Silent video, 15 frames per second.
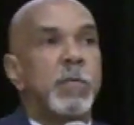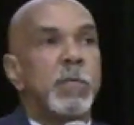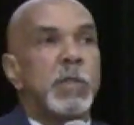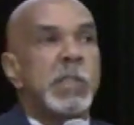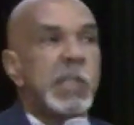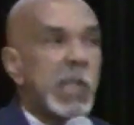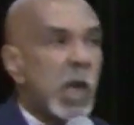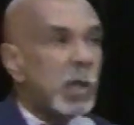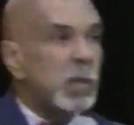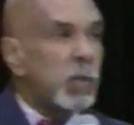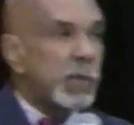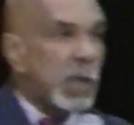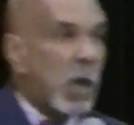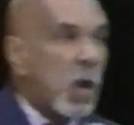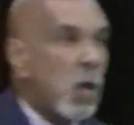She helped
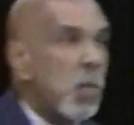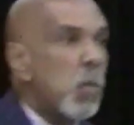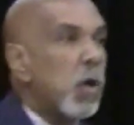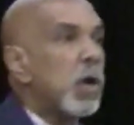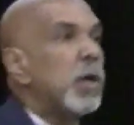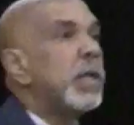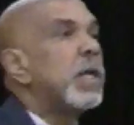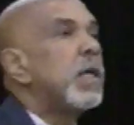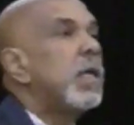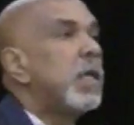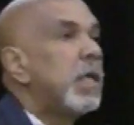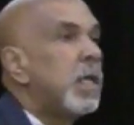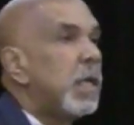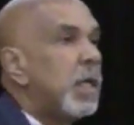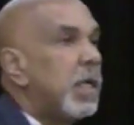with the homework.
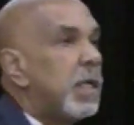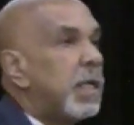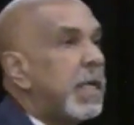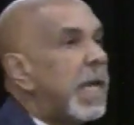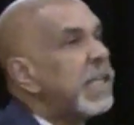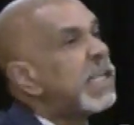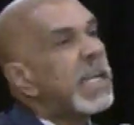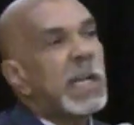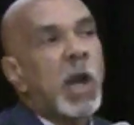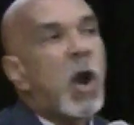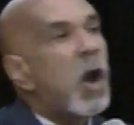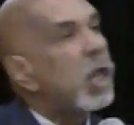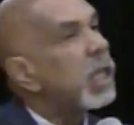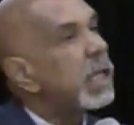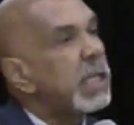And she had
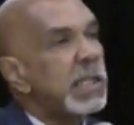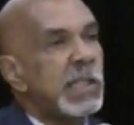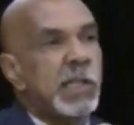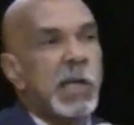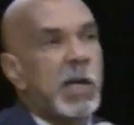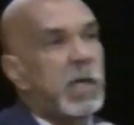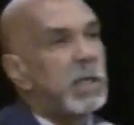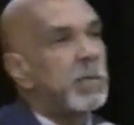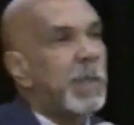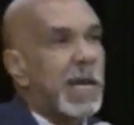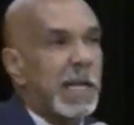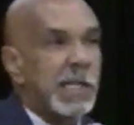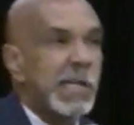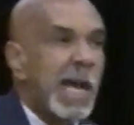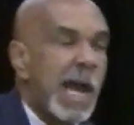all of this done by
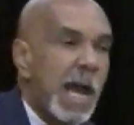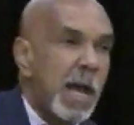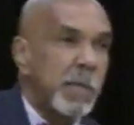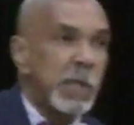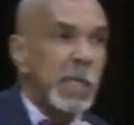the time